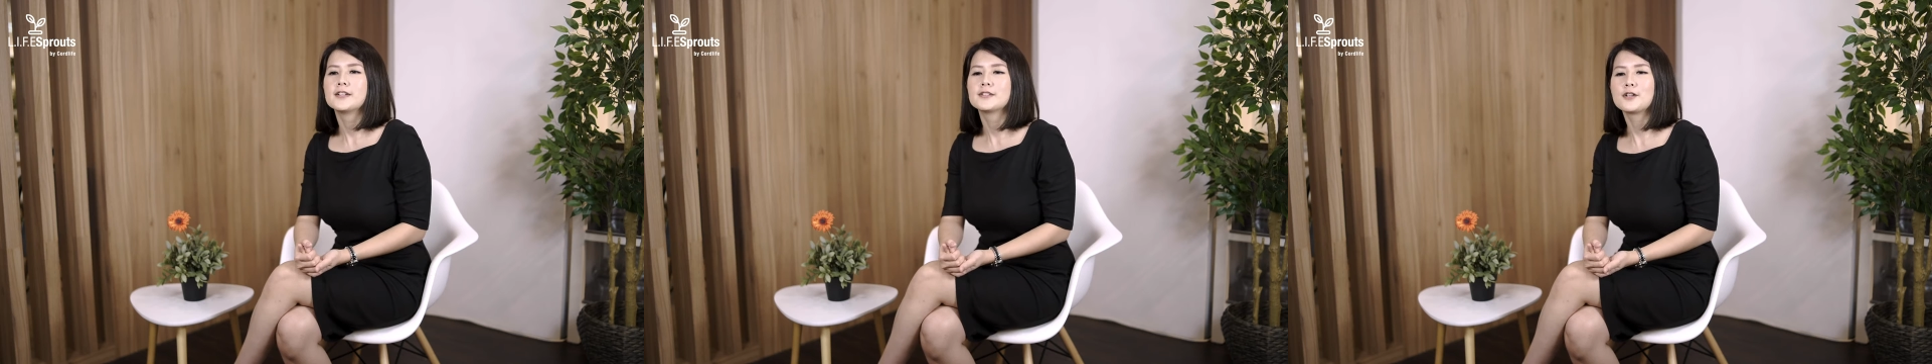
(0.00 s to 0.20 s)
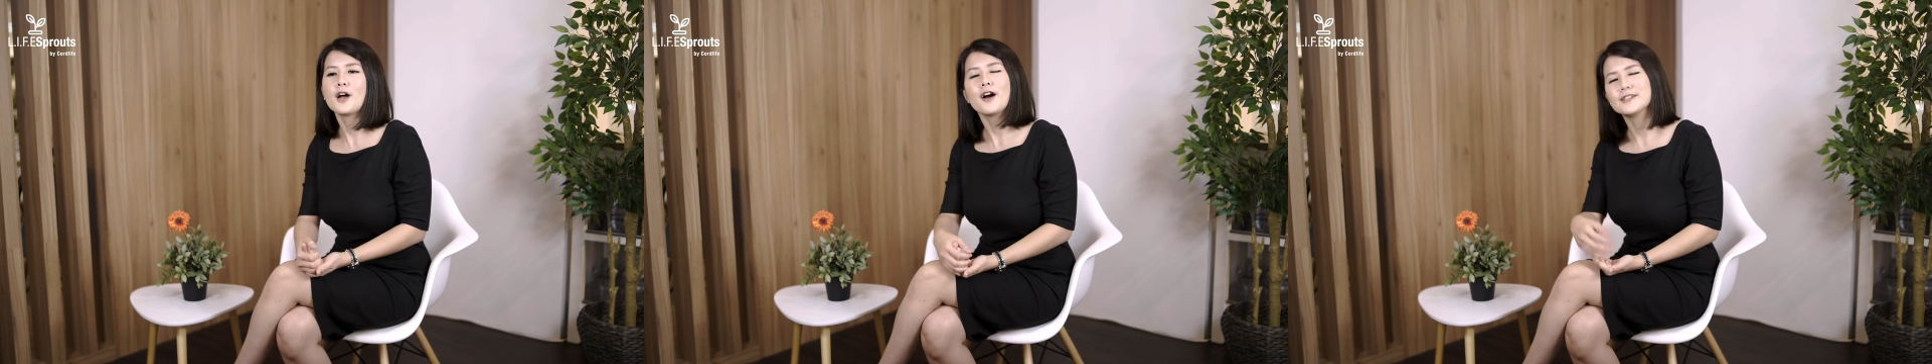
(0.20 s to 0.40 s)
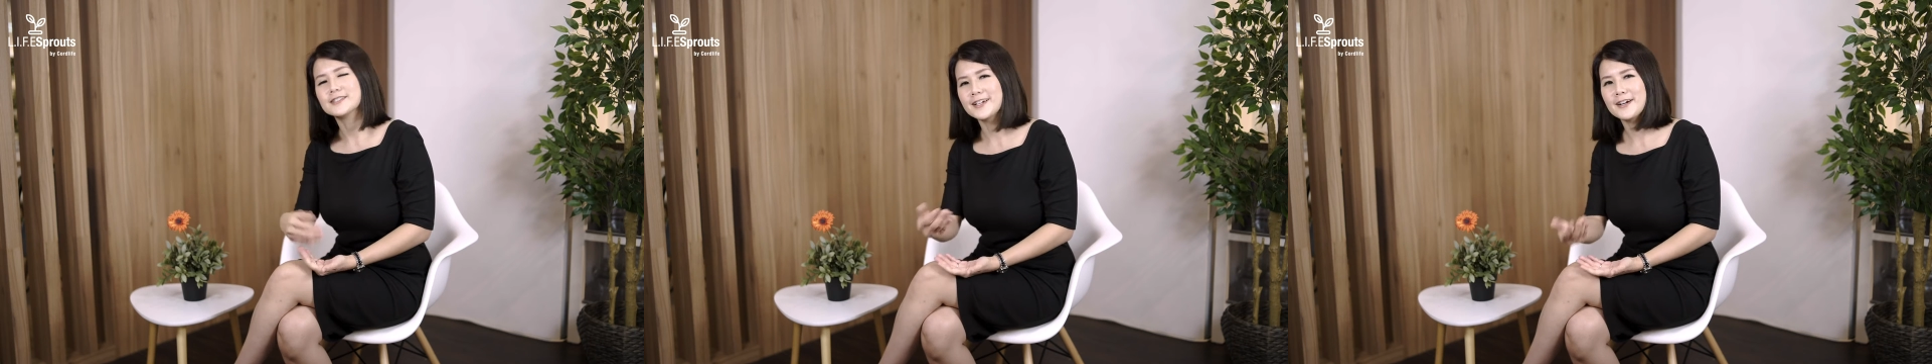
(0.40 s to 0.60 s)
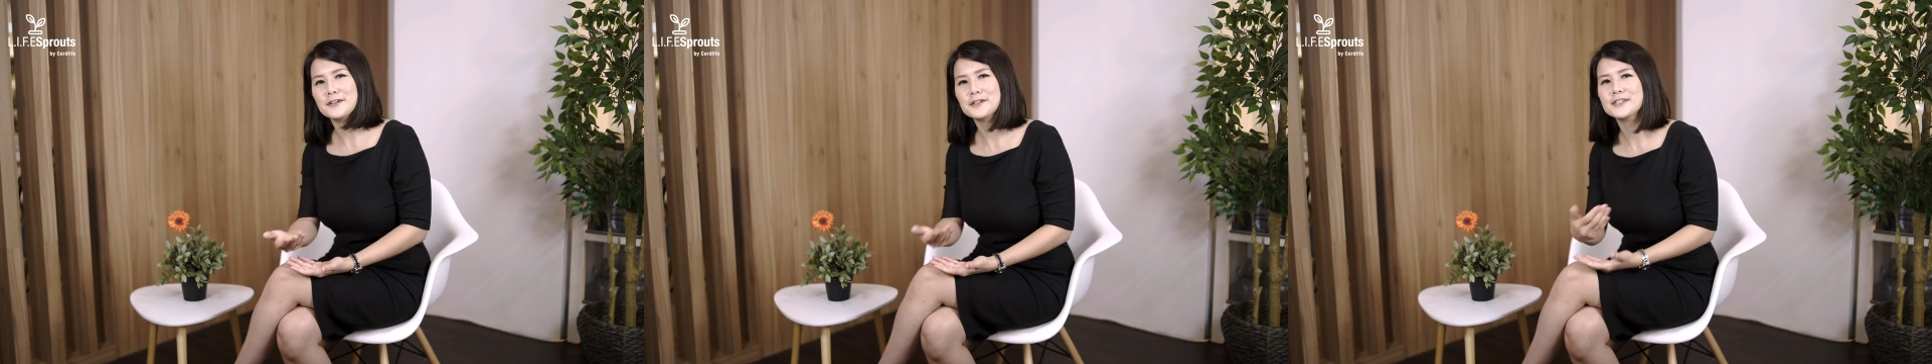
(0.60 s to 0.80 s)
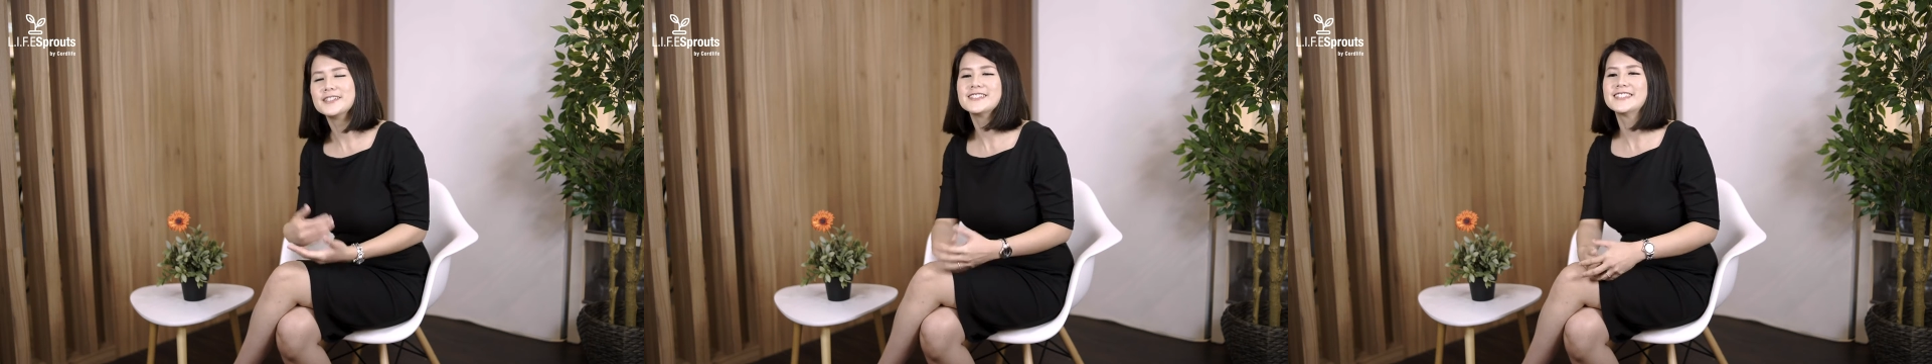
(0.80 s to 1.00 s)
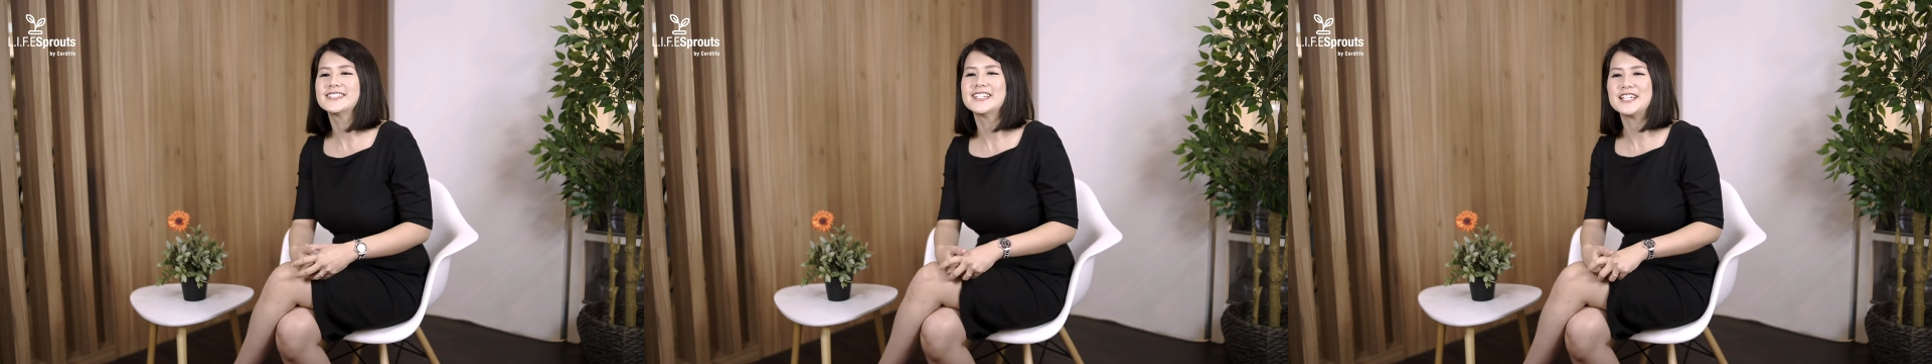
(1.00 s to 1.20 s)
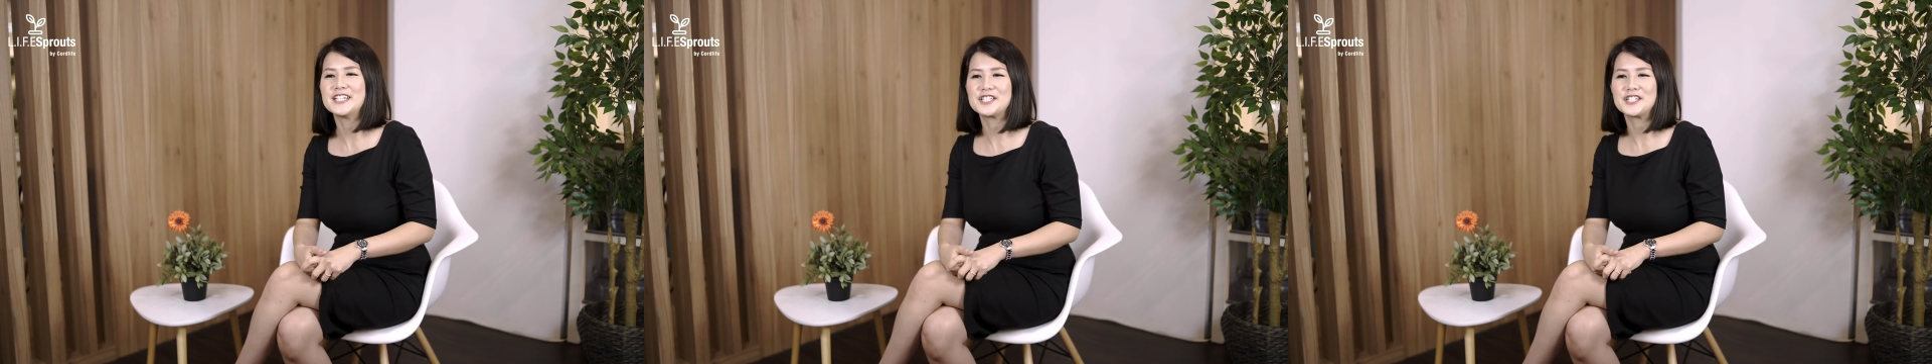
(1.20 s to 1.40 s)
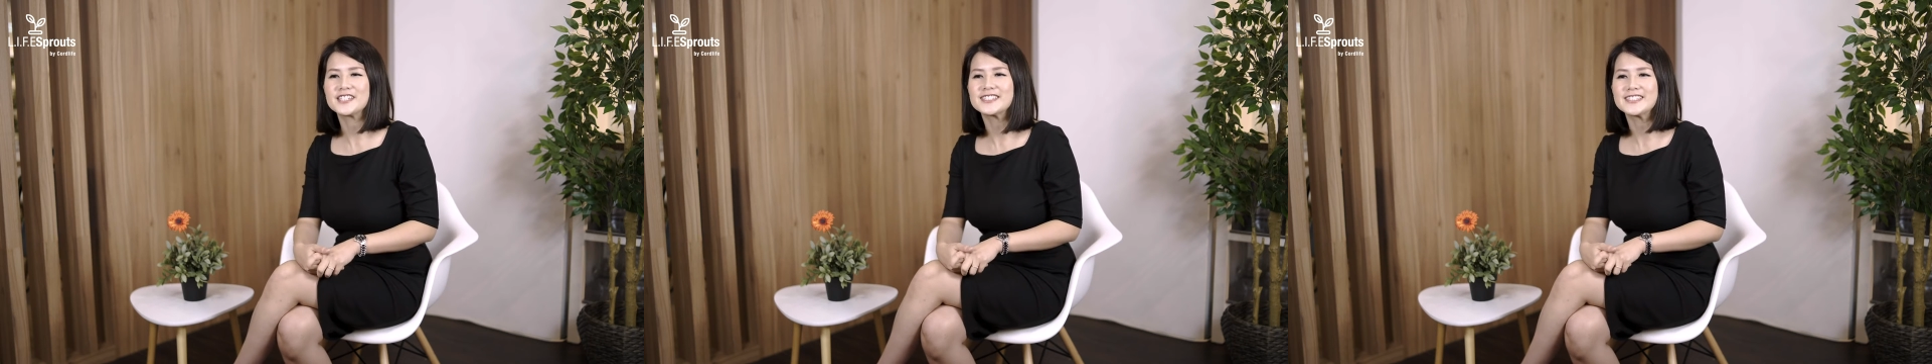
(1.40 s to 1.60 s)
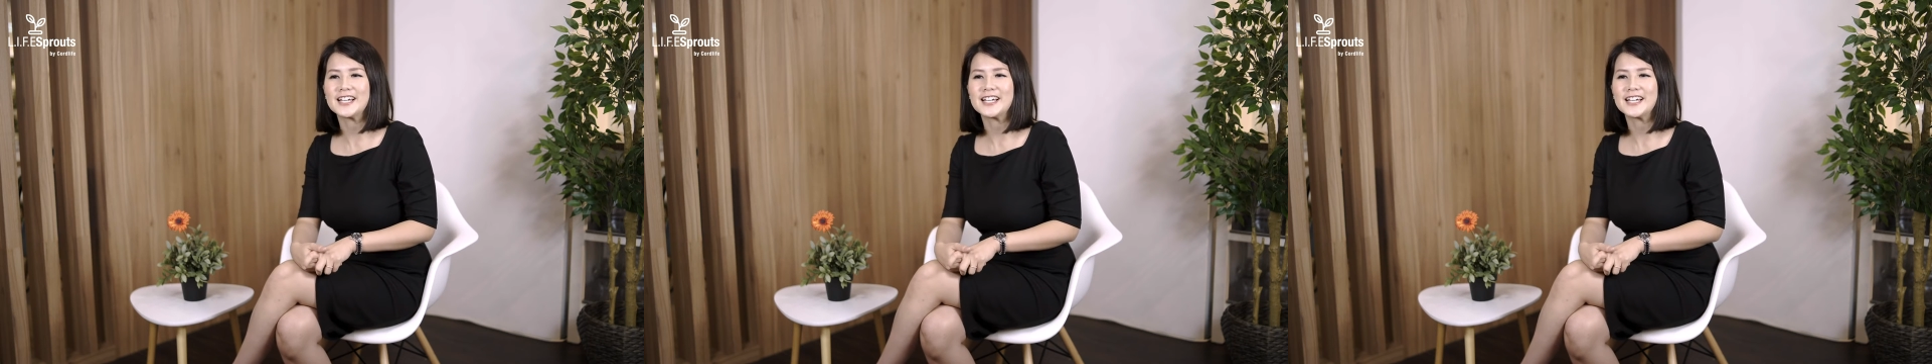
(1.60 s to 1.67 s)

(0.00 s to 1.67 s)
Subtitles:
So I'll tell her, it's just